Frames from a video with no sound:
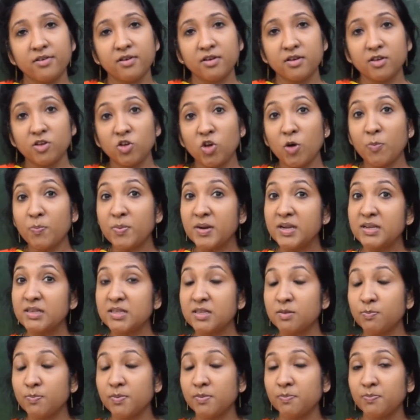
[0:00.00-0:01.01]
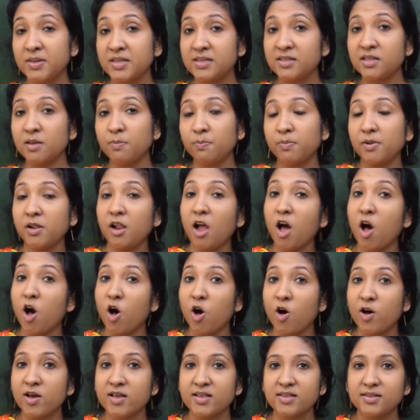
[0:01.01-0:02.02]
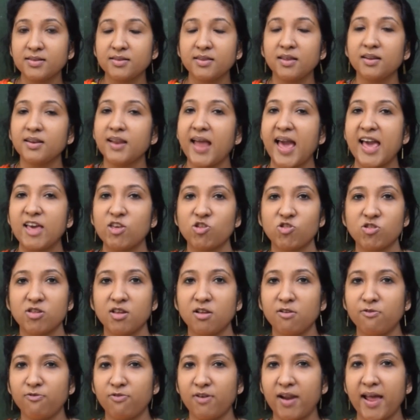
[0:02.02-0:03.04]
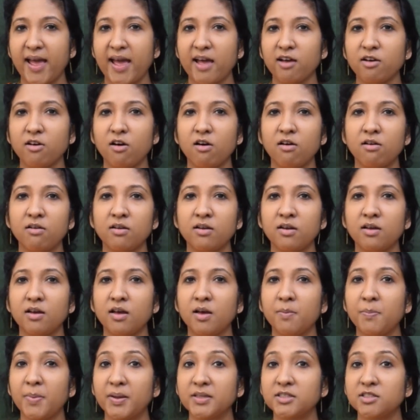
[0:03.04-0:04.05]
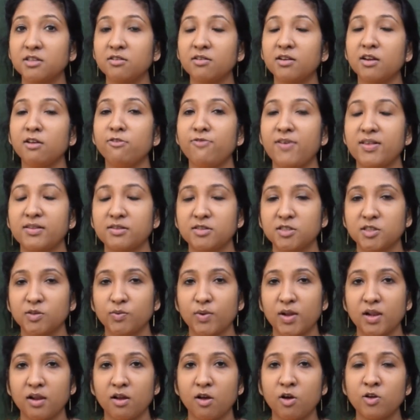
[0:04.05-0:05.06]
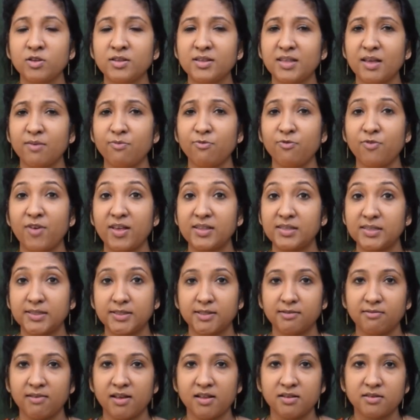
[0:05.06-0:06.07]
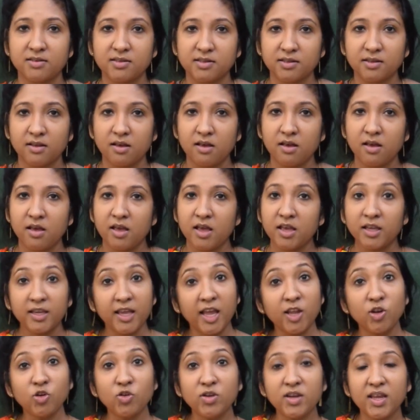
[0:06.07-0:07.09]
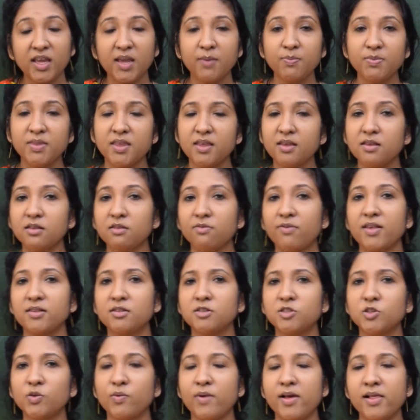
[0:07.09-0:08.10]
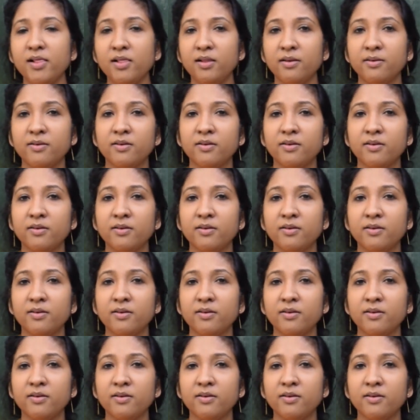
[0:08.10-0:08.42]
your principal hoists the national flag on a particular festival, on some festivals. Can you name this festival?